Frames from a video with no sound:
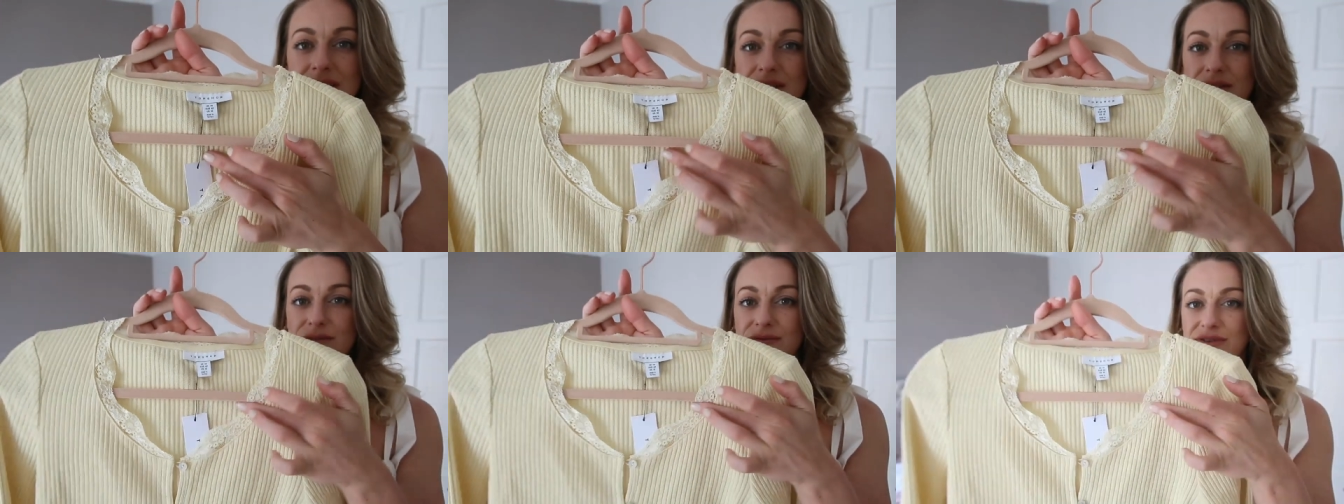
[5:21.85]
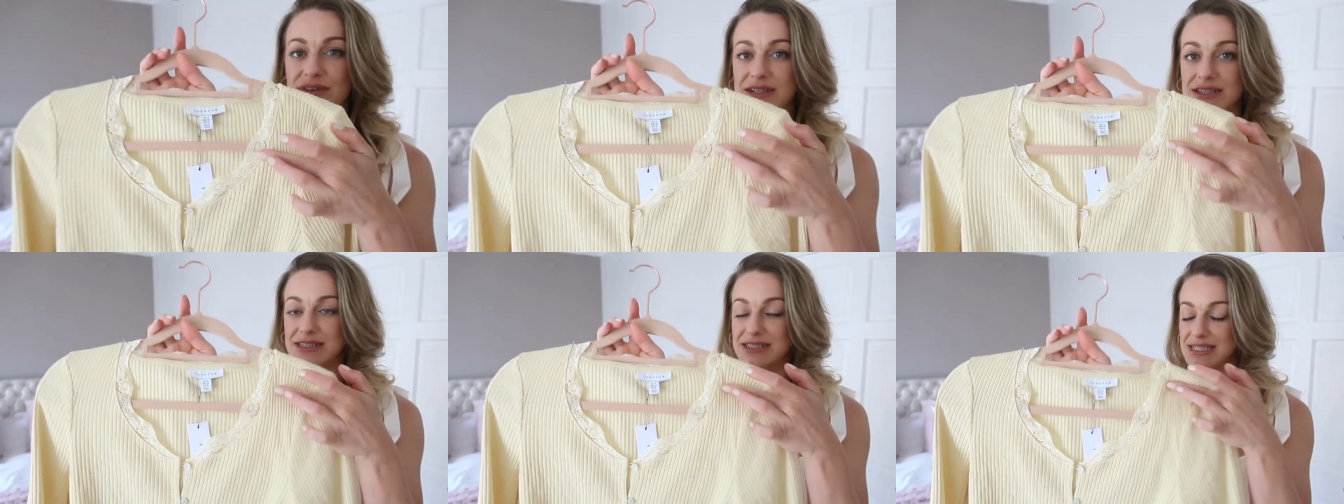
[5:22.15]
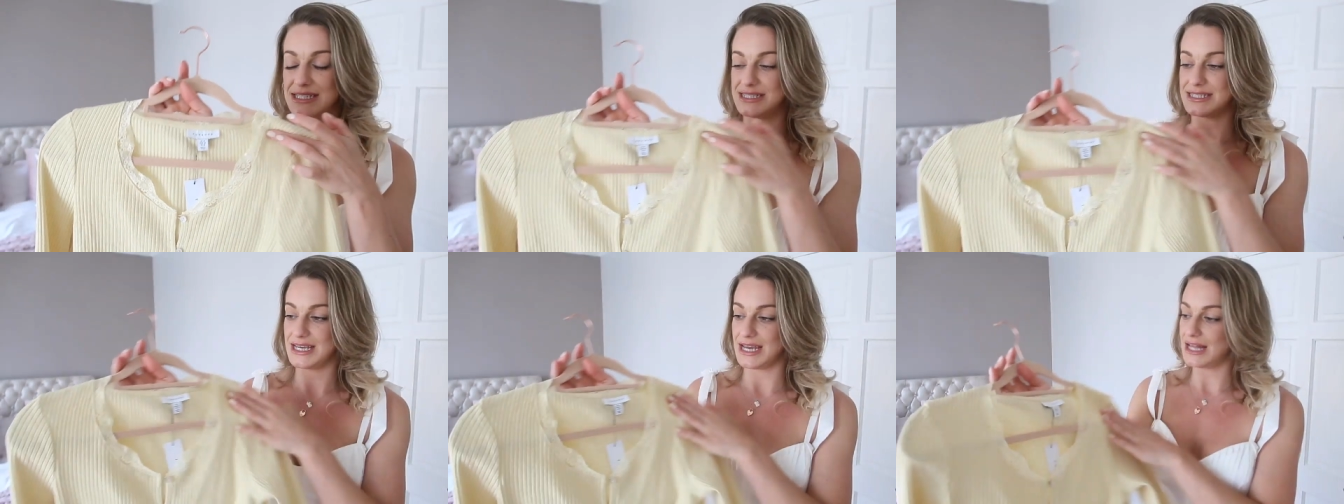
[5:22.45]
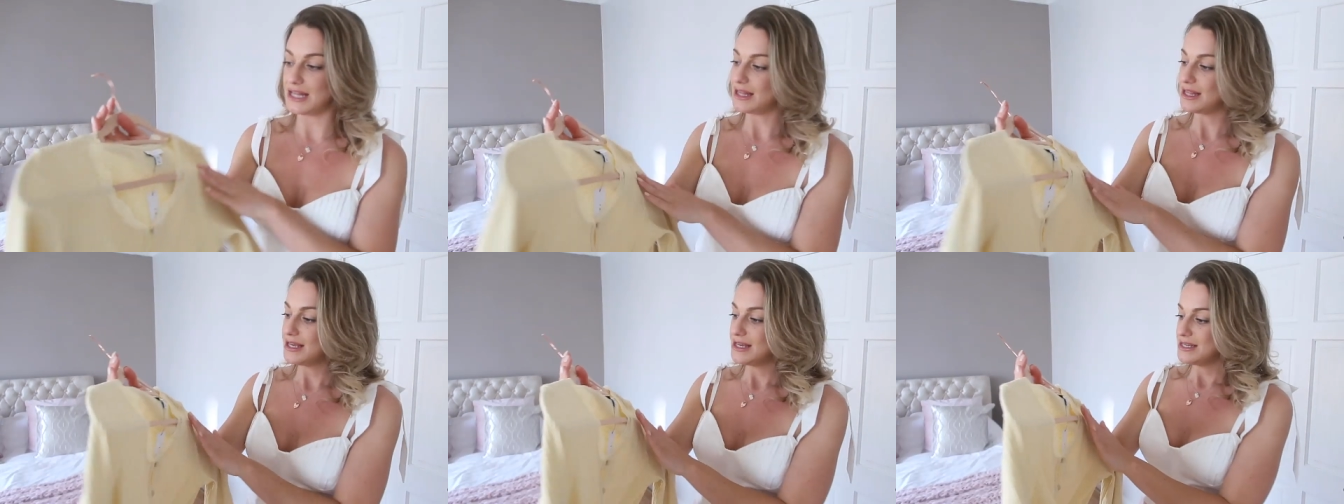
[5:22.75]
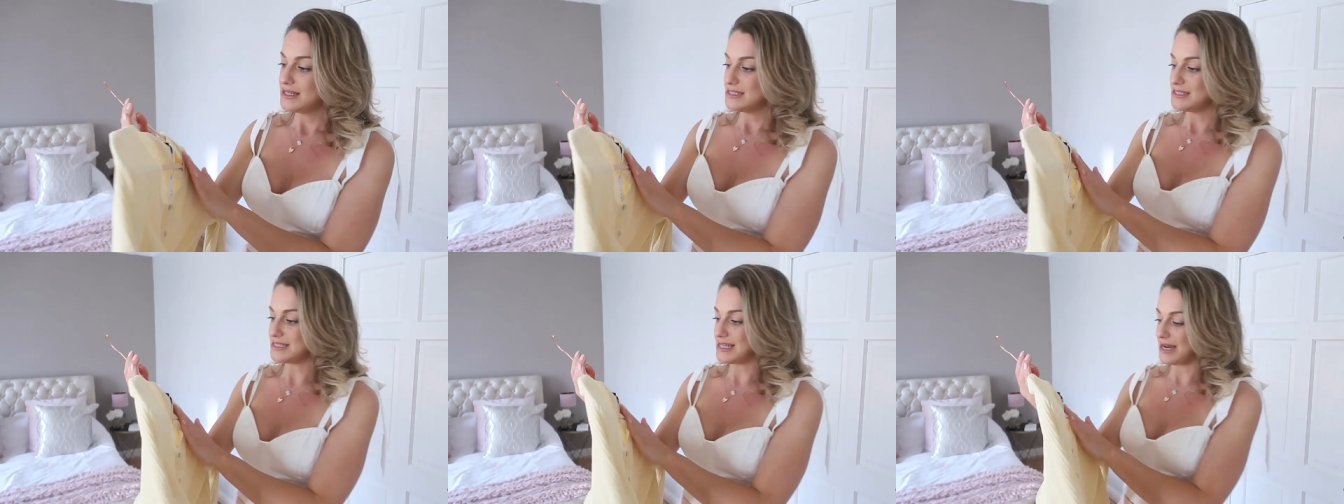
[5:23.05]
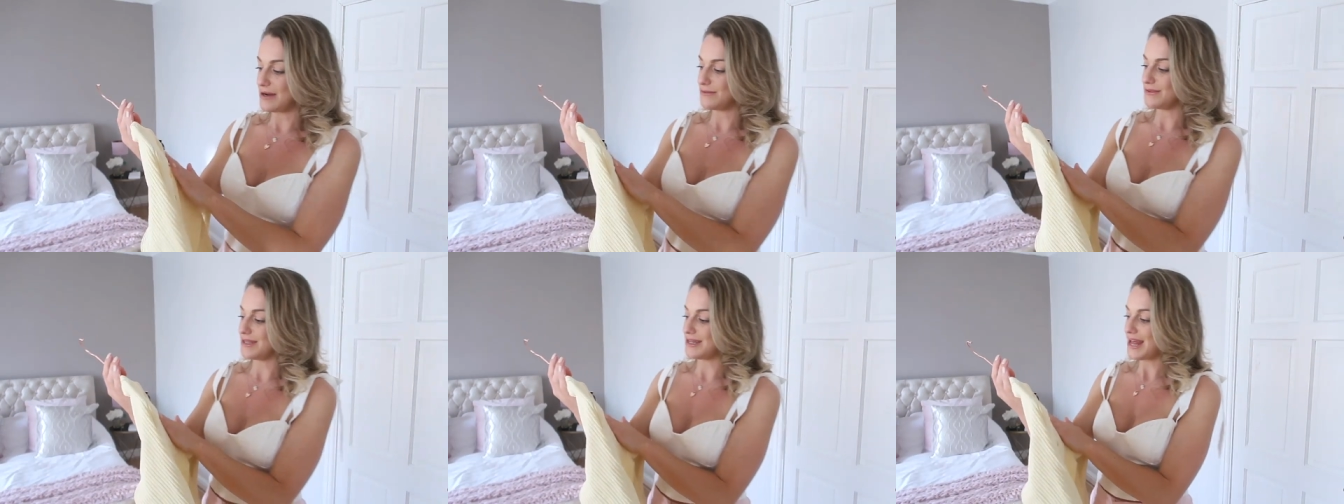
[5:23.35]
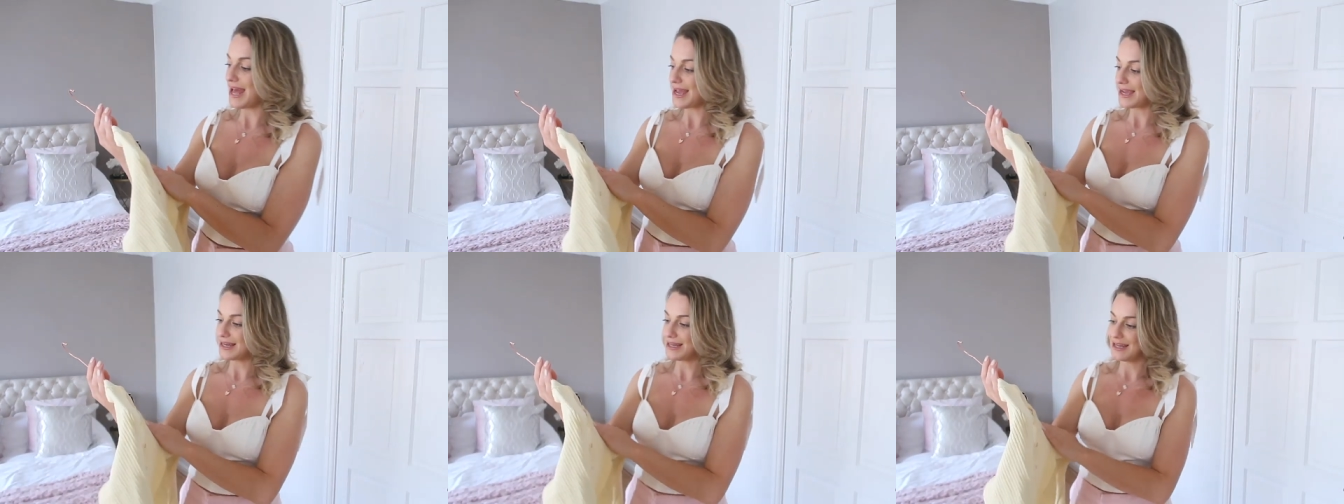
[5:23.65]
little frill detail down the
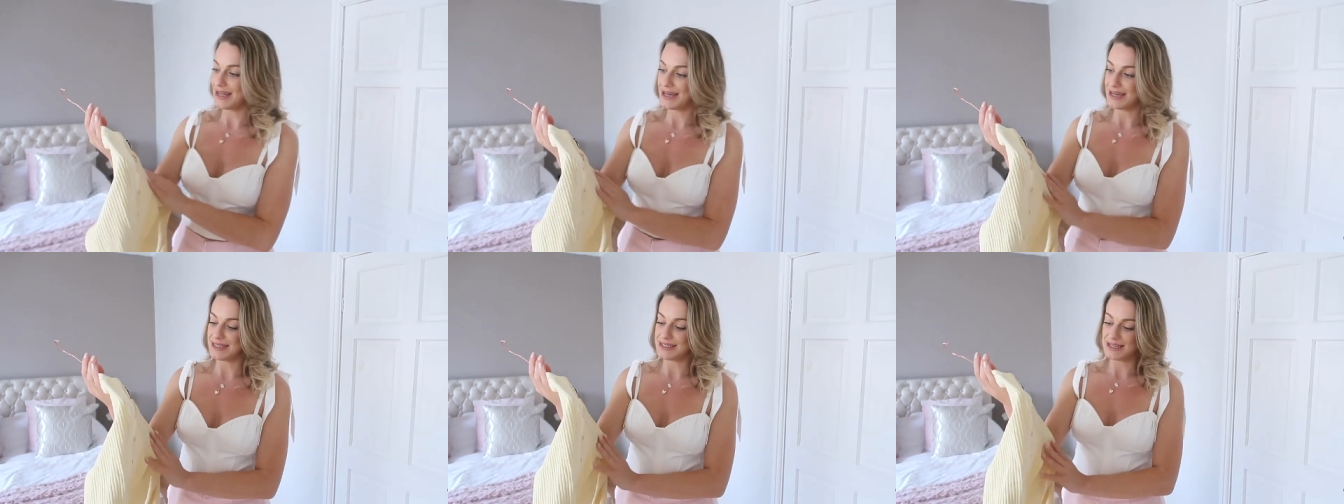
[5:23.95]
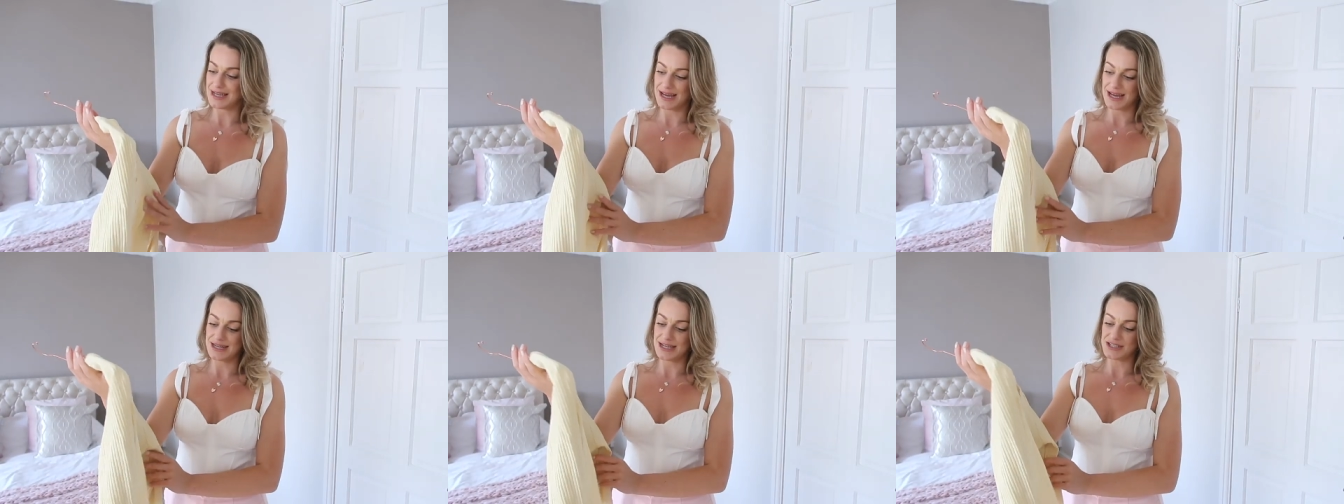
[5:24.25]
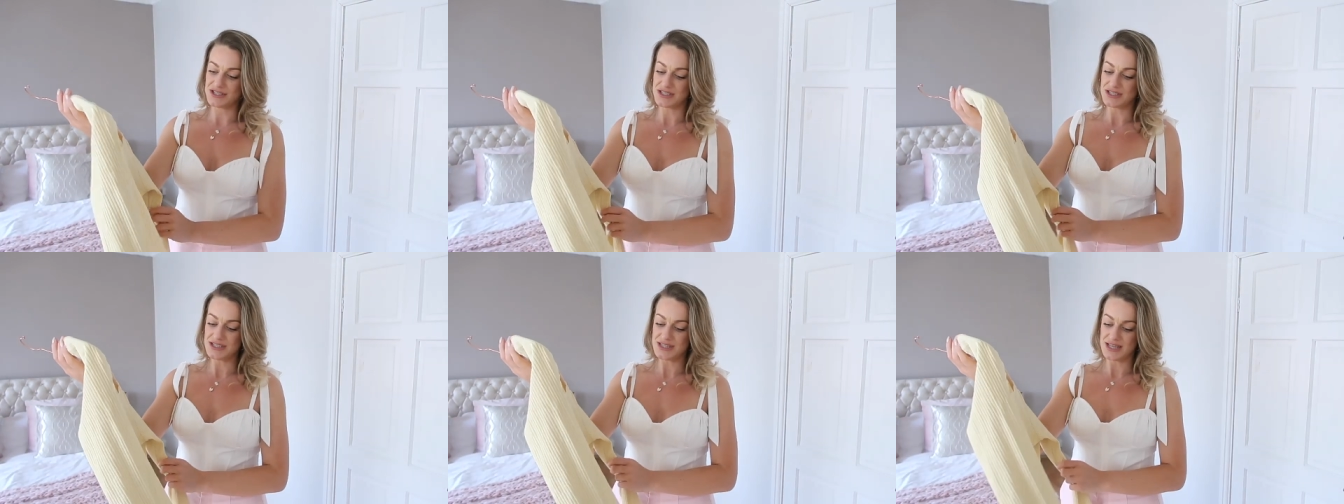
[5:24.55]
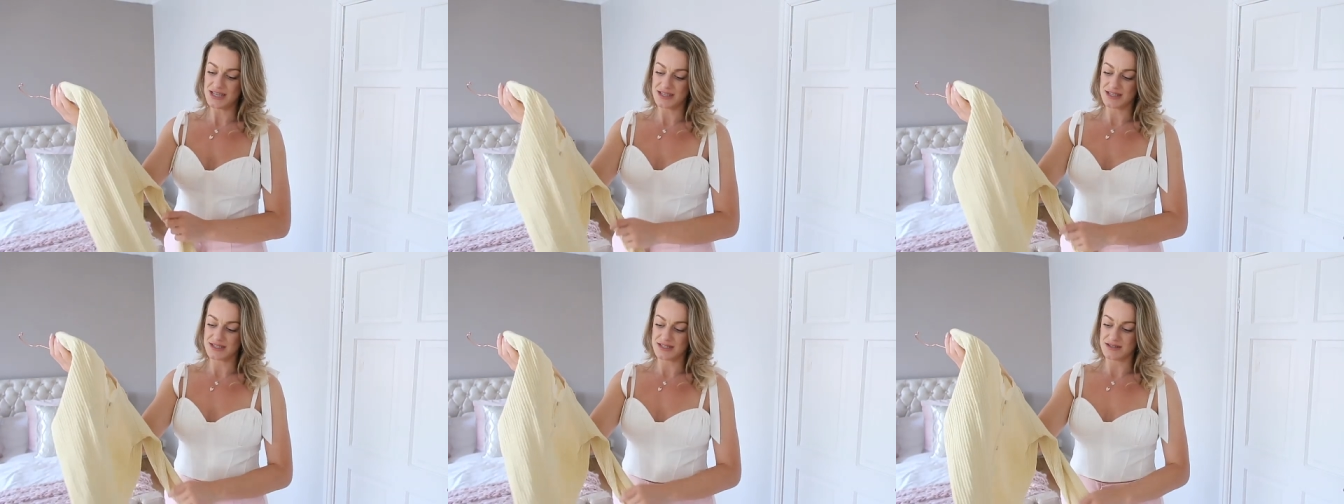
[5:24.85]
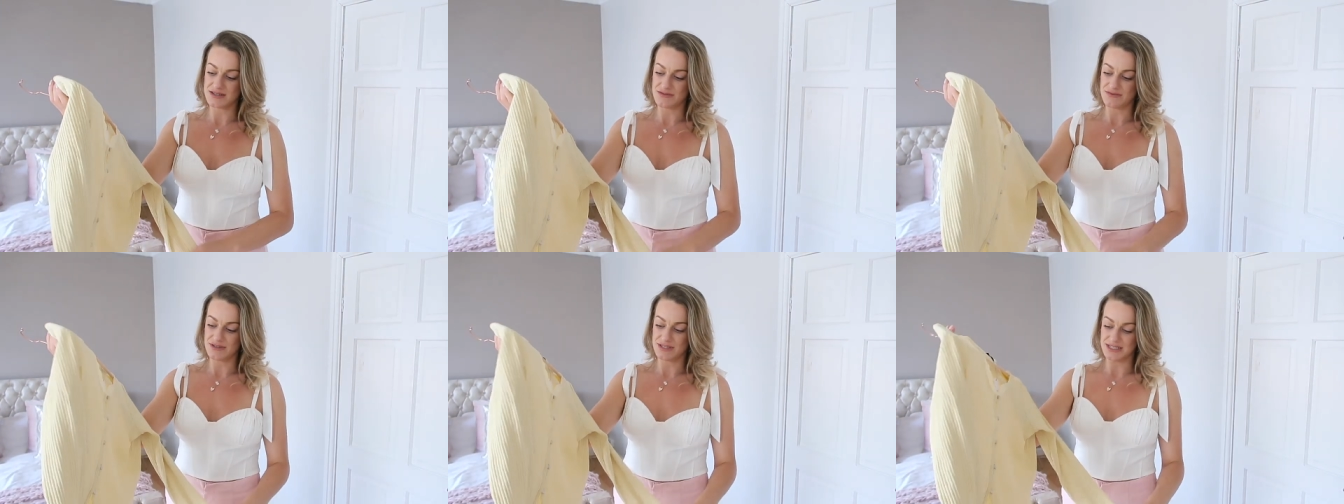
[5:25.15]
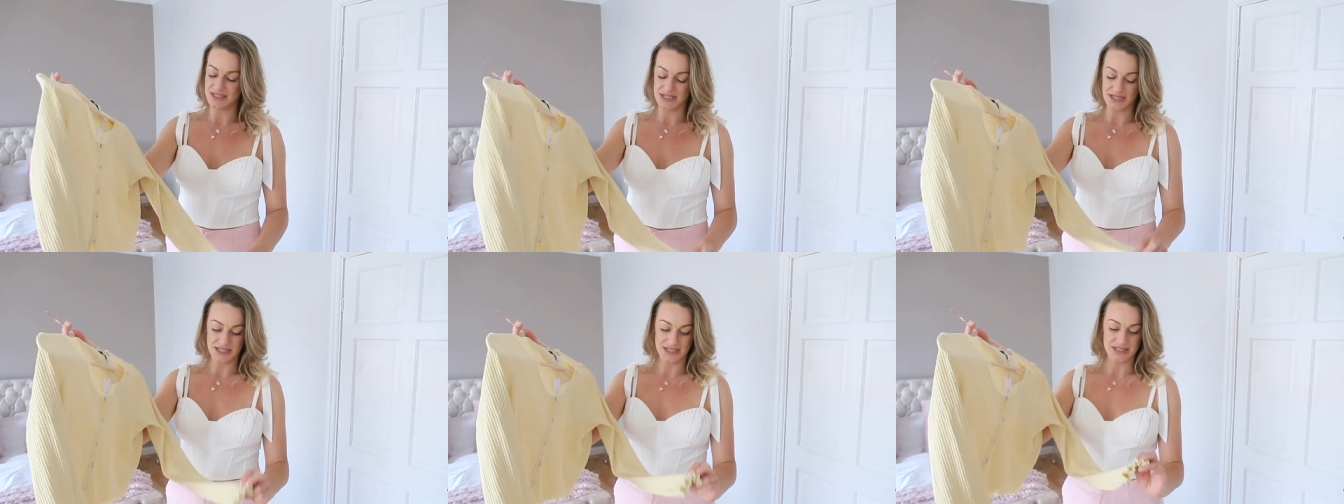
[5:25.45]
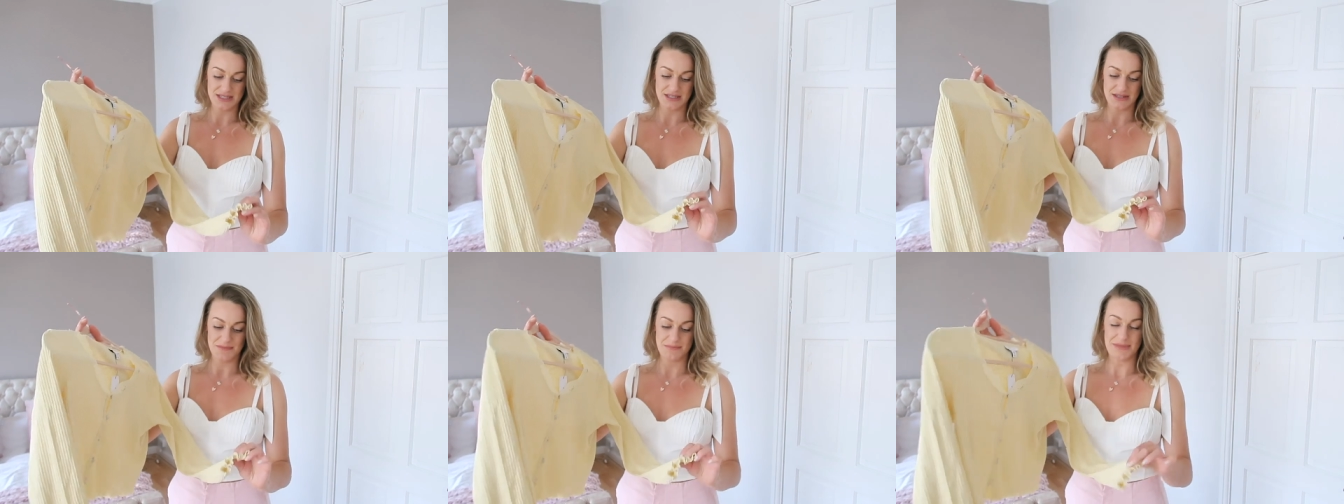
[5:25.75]
neckline, and I just think this is a really
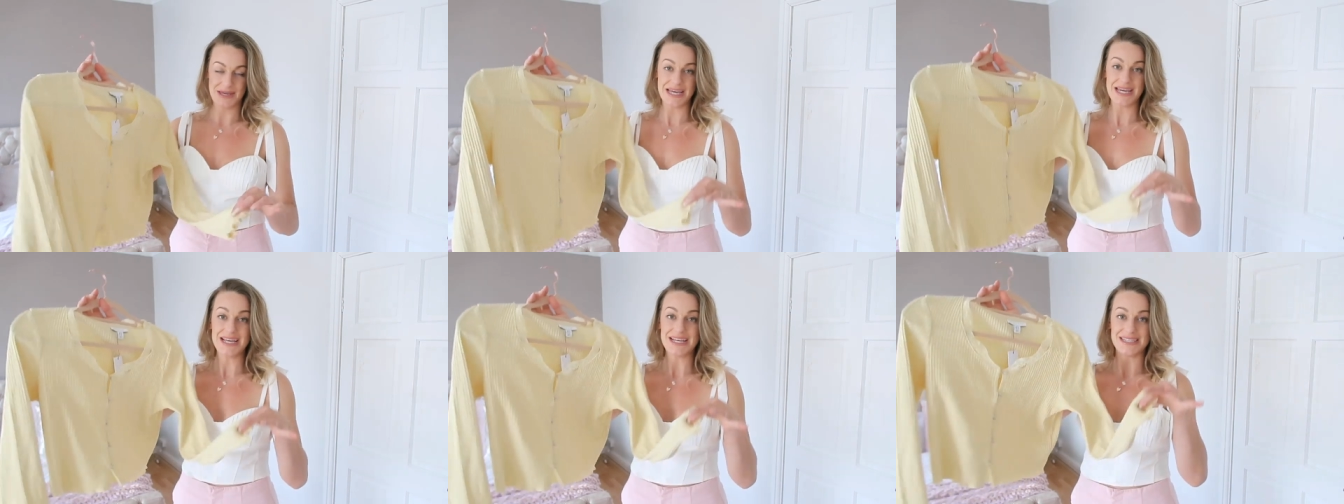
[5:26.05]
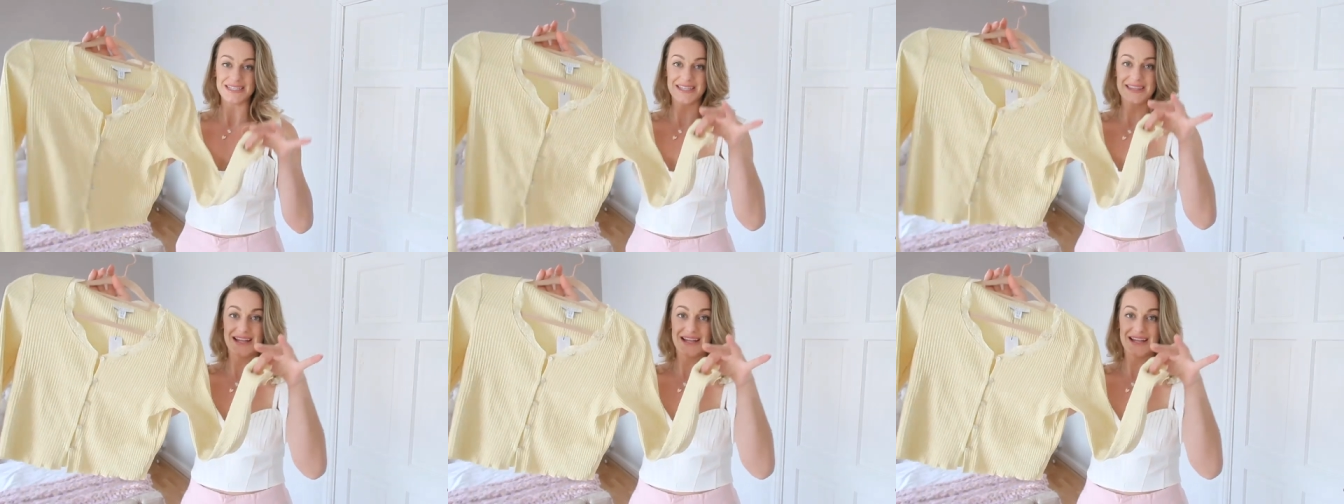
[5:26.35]
nice piece.